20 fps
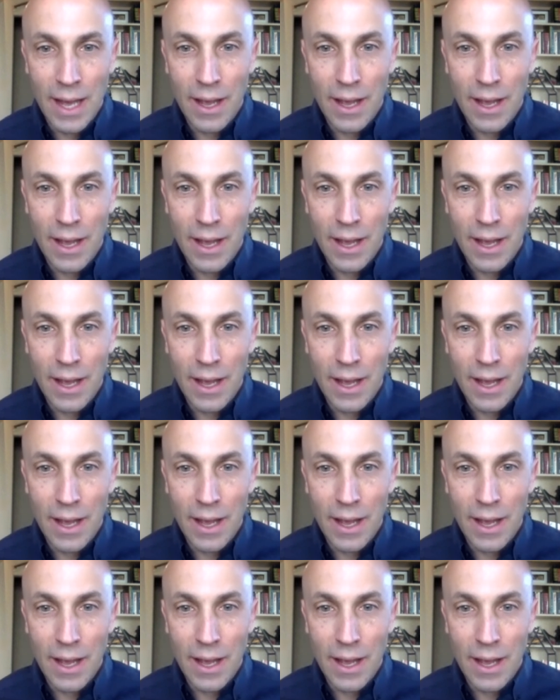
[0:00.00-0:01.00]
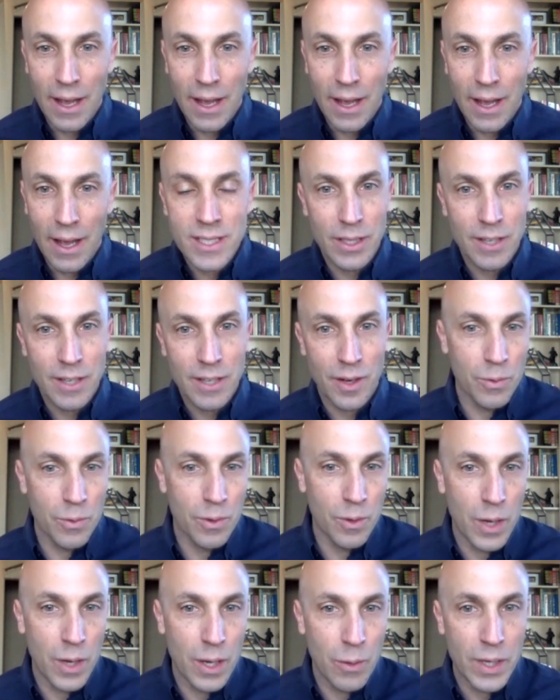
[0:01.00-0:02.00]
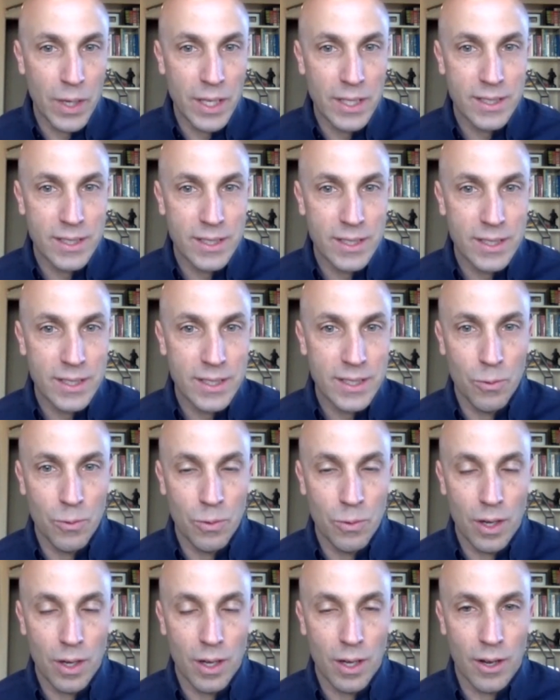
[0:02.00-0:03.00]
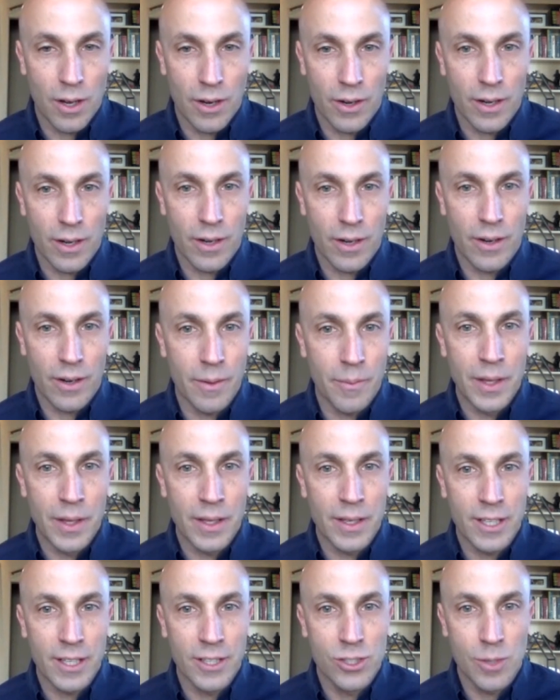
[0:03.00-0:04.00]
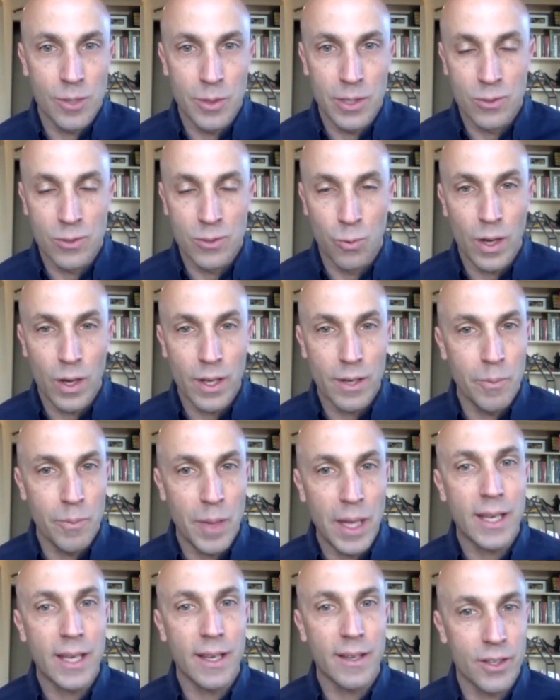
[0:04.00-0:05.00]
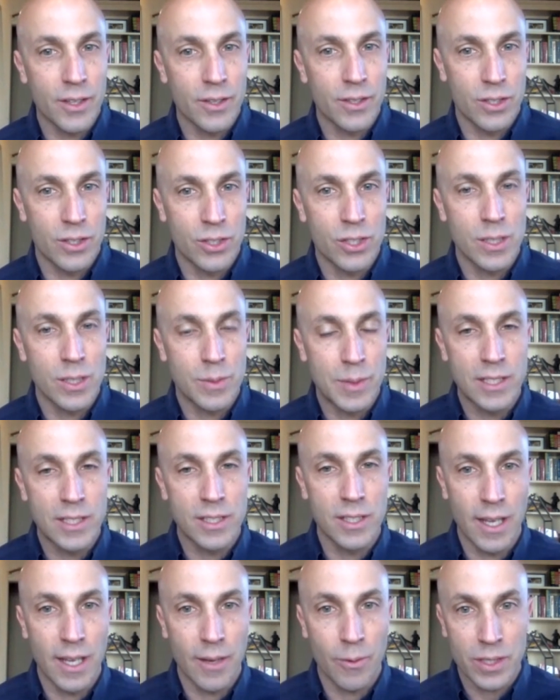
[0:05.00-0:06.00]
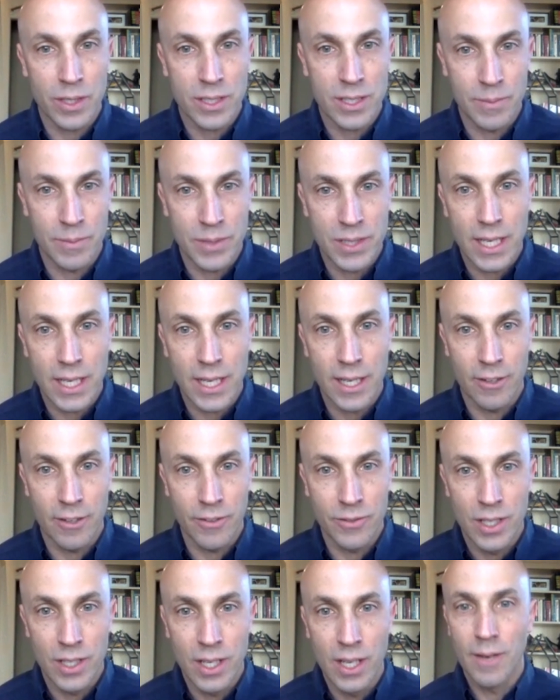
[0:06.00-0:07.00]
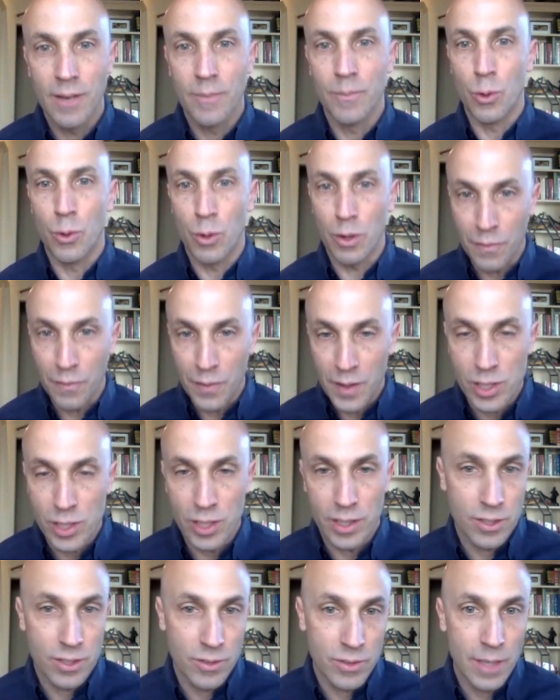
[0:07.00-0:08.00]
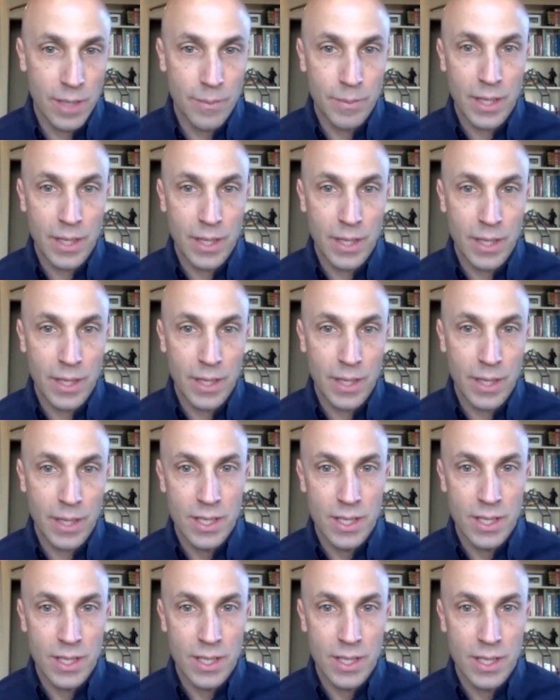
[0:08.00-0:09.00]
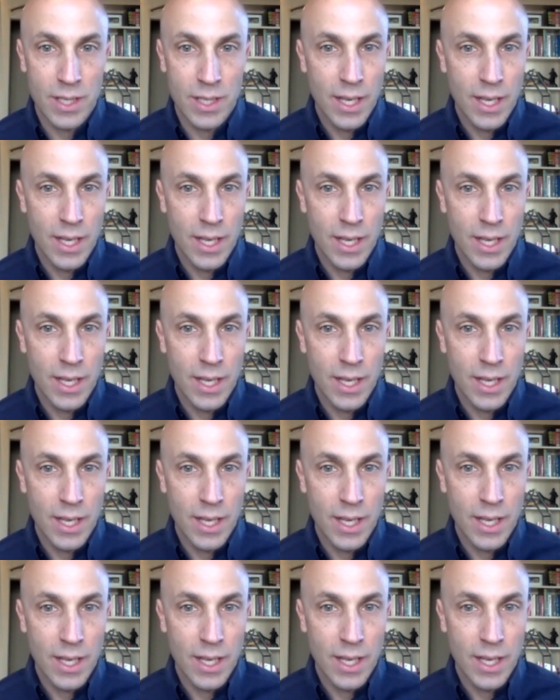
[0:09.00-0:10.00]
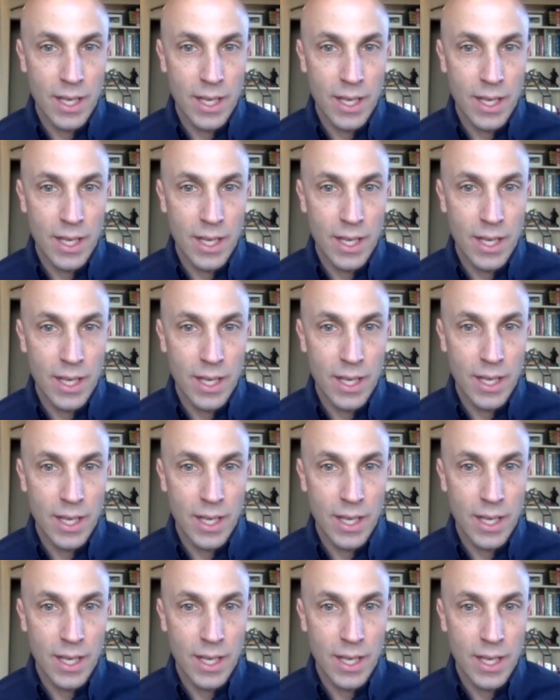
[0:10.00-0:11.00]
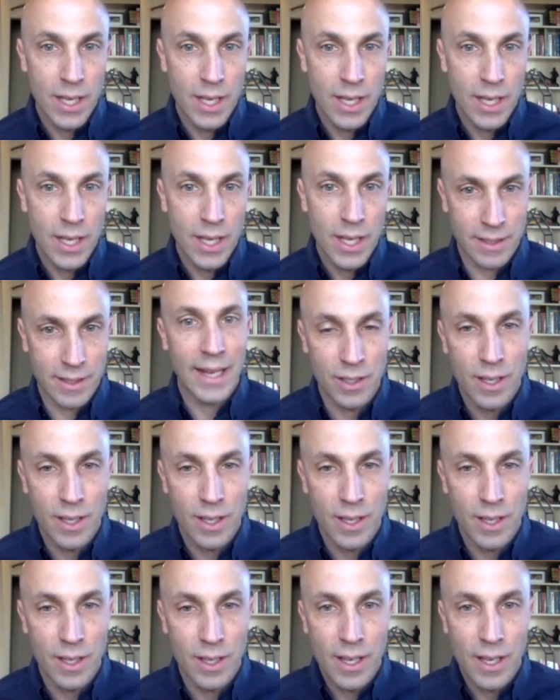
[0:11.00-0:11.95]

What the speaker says: I would say on the sustainability front, the way we see our ability to contribute is, one, making the transportation networks themselves more efficient. So sometimes, people think of a bus as a highly efficient